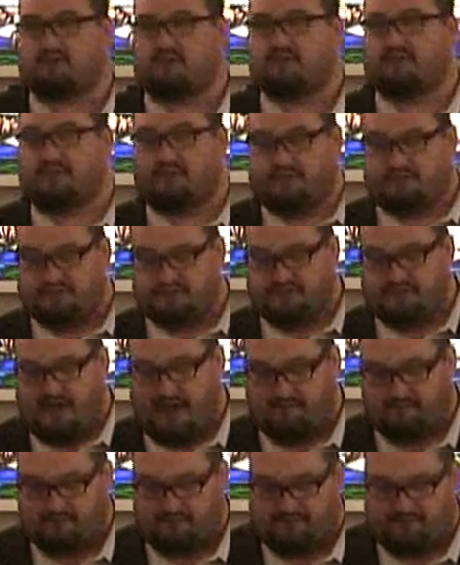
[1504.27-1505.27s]
Corinthians
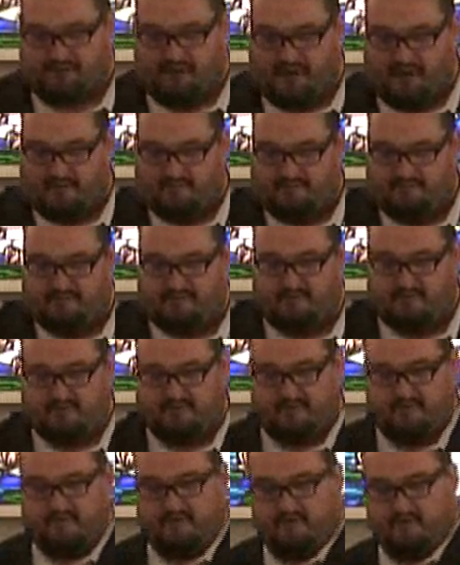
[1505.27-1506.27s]
chapter 5.
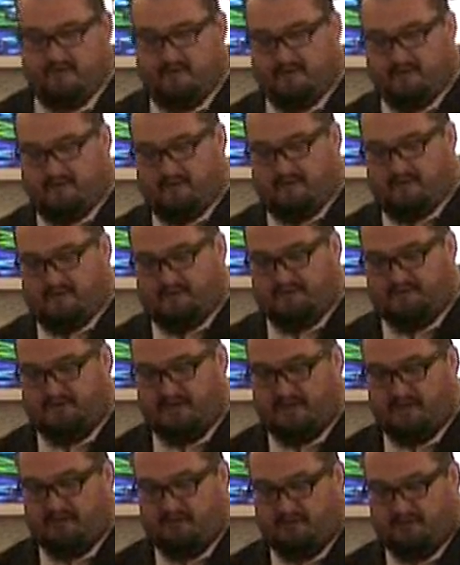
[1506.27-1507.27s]

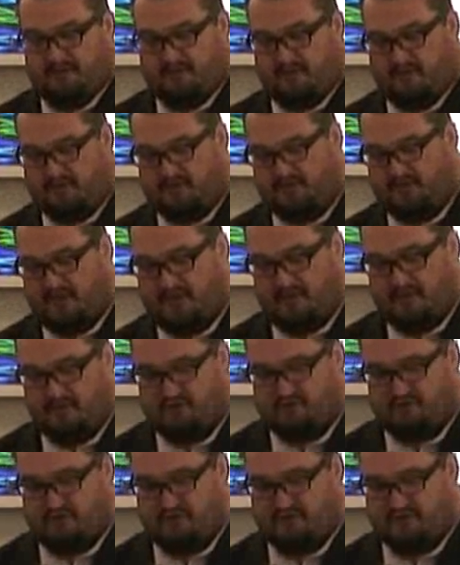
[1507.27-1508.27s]
2
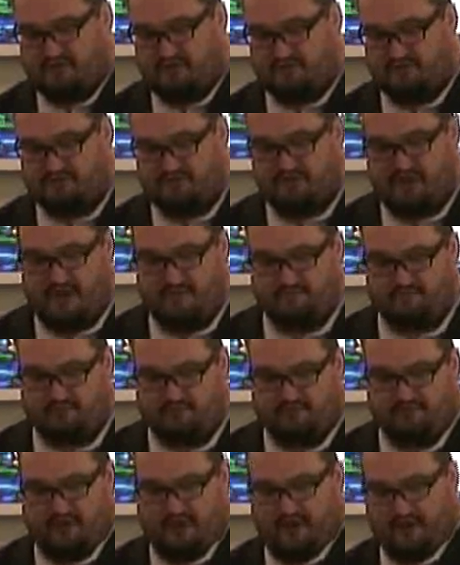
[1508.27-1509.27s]
Corinthians
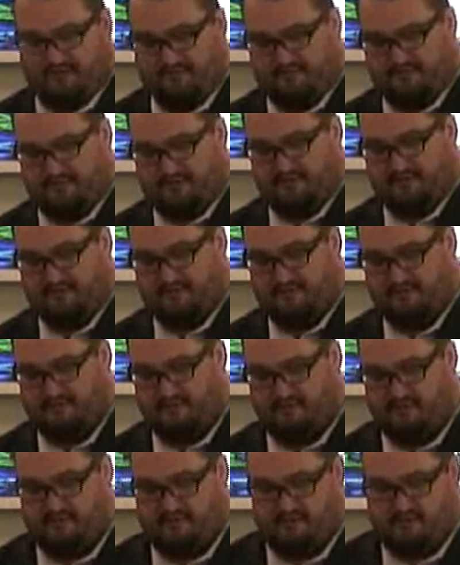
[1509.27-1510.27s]
chapter 5.
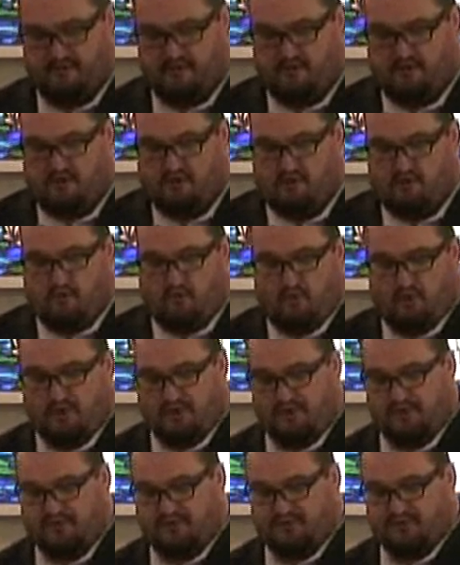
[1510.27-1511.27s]

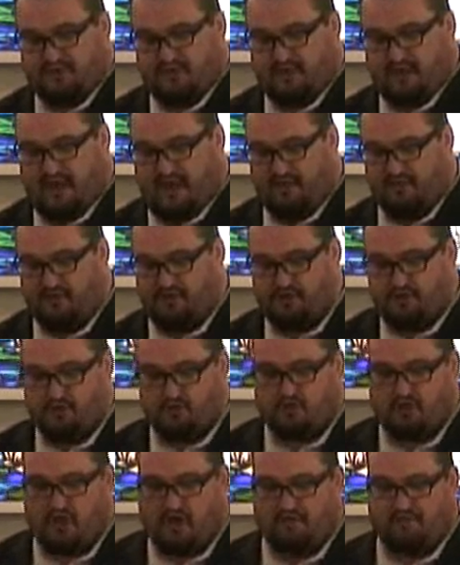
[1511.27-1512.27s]
We're going to see how the
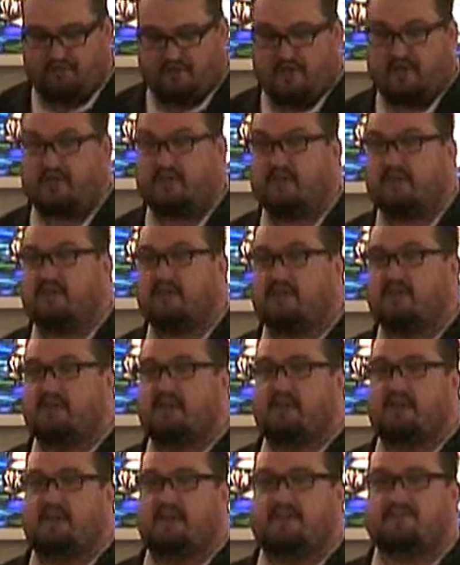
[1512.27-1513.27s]
new covenant
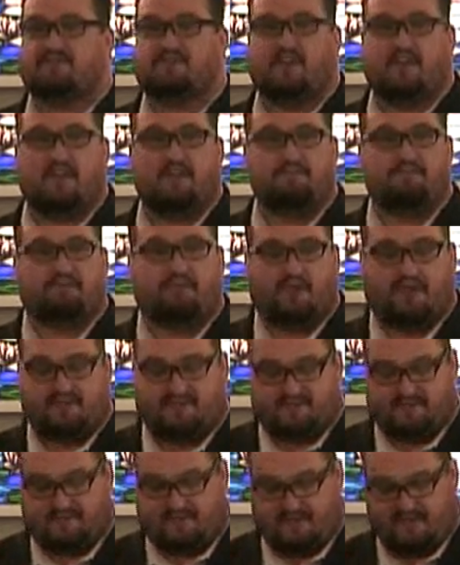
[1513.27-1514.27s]
is in
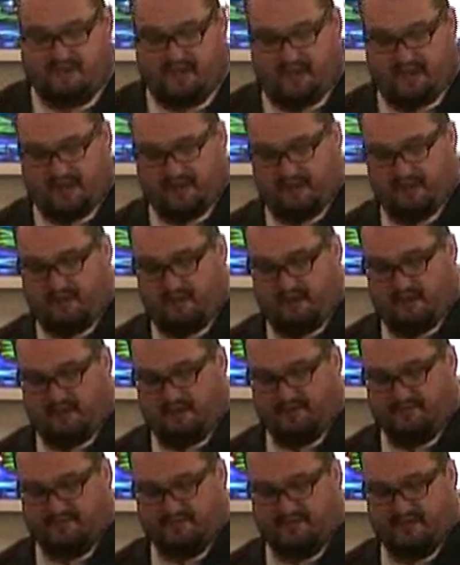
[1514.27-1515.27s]
place today
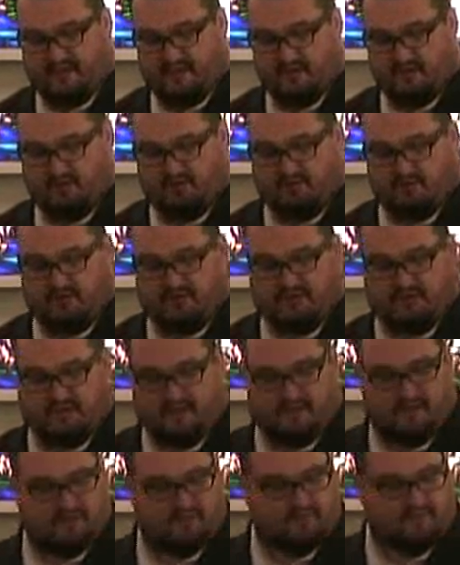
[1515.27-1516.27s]
in 2
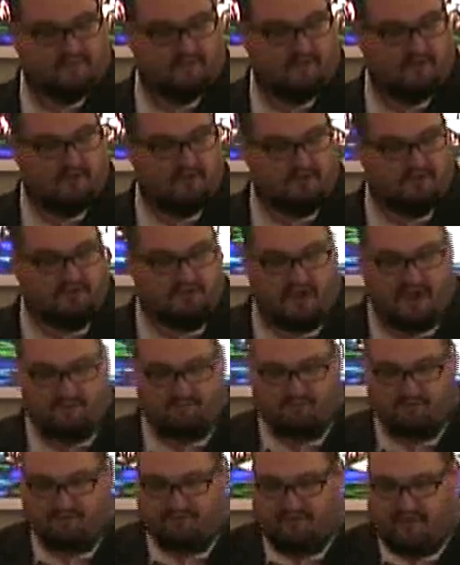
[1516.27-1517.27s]
Corinthians
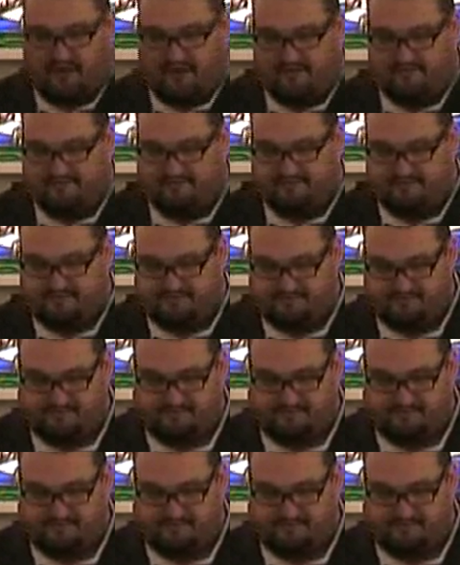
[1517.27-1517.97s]
chapter 5.